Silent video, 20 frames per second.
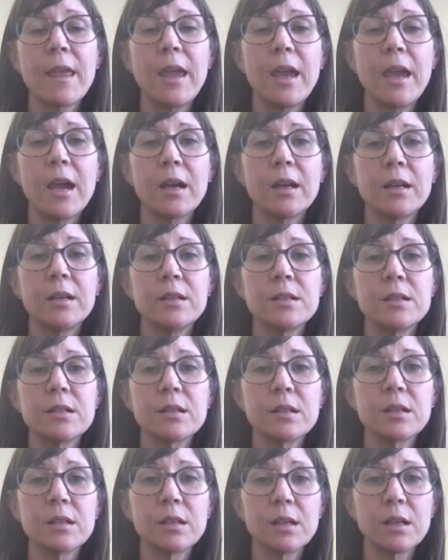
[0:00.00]
And
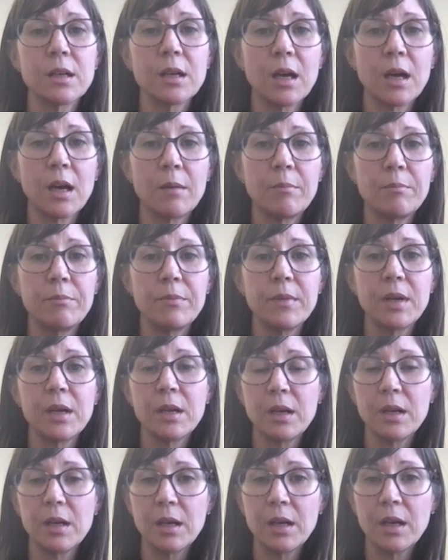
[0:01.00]

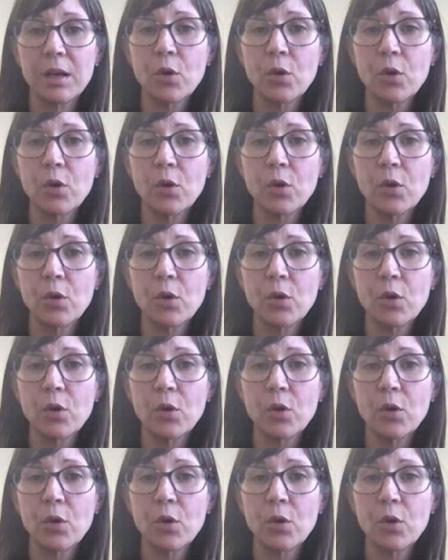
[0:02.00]
it